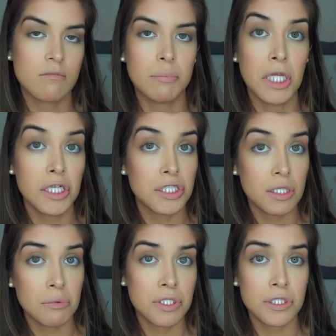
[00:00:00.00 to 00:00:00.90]
blush
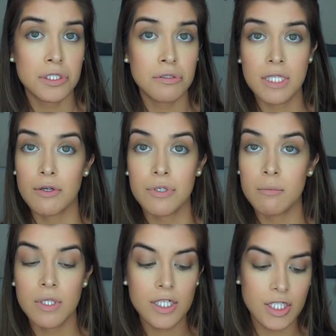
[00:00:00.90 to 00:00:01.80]
that we just used, that cream
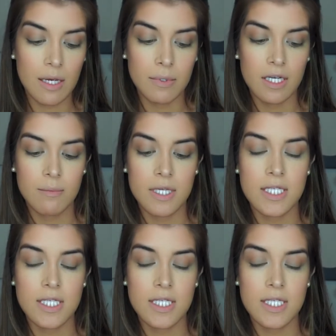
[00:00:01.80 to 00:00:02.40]
blush, I'm going to be